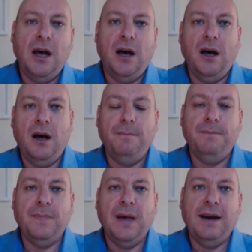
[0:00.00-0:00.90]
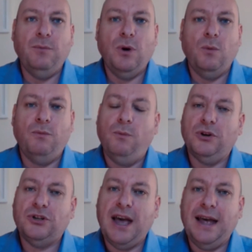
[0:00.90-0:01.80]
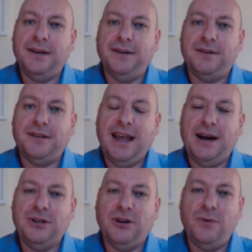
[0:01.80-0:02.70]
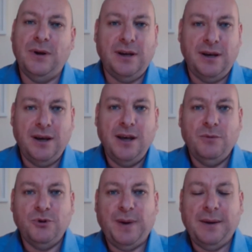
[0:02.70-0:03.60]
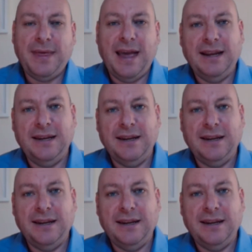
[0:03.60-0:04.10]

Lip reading: and we'll watch that and see how we do. And we'll speak of that in